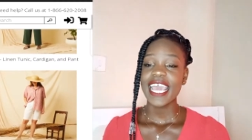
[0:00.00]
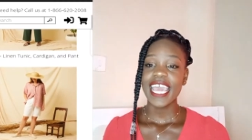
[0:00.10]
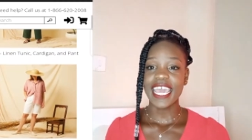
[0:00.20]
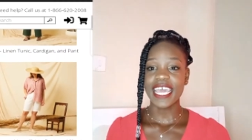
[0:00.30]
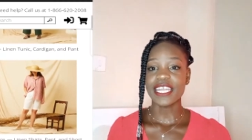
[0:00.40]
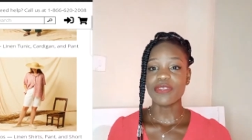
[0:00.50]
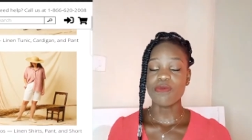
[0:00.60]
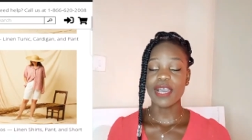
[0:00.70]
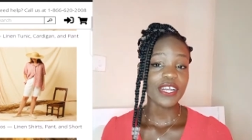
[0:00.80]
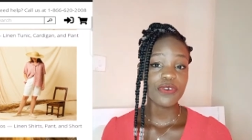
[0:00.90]
And
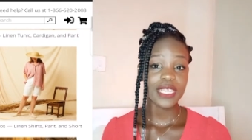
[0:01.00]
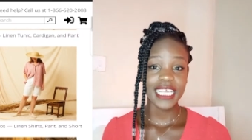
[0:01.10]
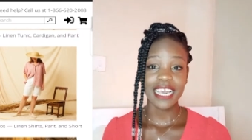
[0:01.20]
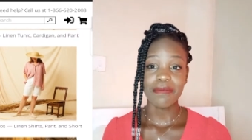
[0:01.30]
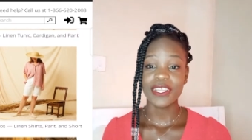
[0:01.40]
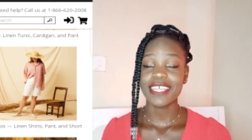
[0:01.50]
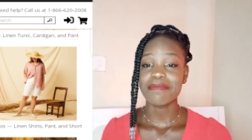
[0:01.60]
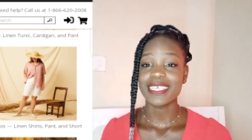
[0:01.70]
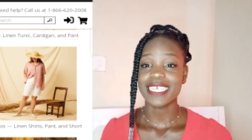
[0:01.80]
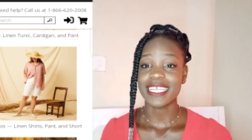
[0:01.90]
one good thing about them
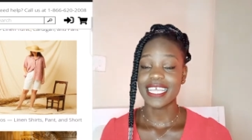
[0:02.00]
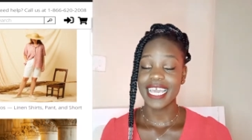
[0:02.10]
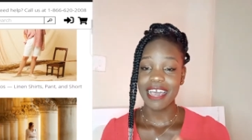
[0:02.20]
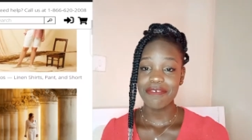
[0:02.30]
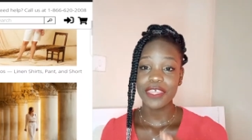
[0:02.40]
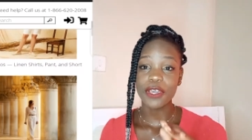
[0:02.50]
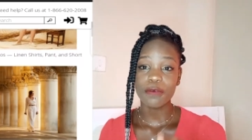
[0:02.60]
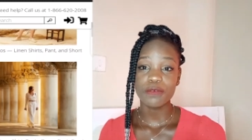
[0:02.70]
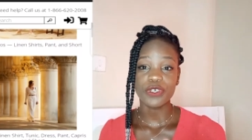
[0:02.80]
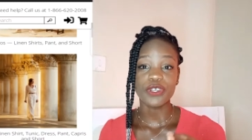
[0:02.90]
is that they have the
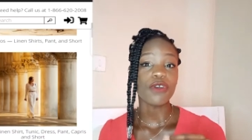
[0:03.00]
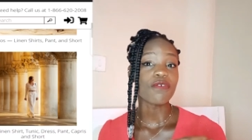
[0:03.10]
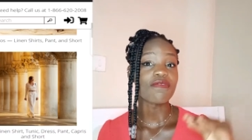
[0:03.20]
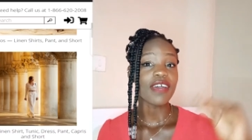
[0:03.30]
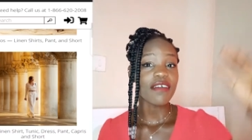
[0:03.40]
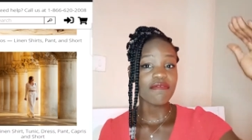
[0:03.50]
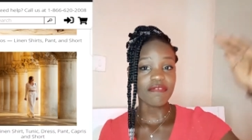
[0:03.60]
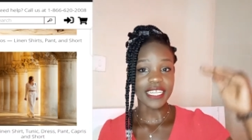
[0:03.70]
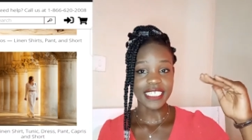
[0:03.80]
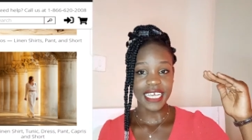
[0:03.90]
option of
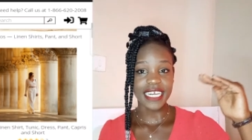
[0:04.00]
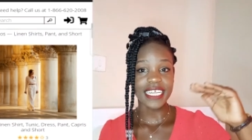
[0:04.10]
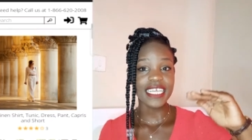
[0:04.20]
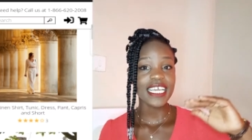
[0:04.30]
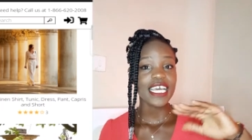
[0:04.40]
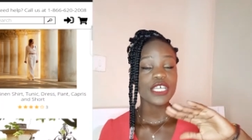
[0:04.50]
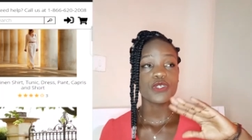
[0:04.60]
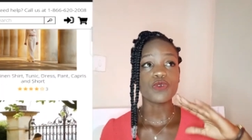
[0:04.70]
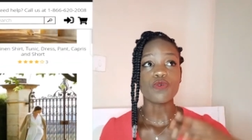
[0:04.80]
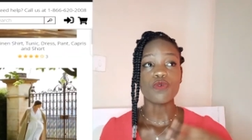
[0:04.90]
filtering to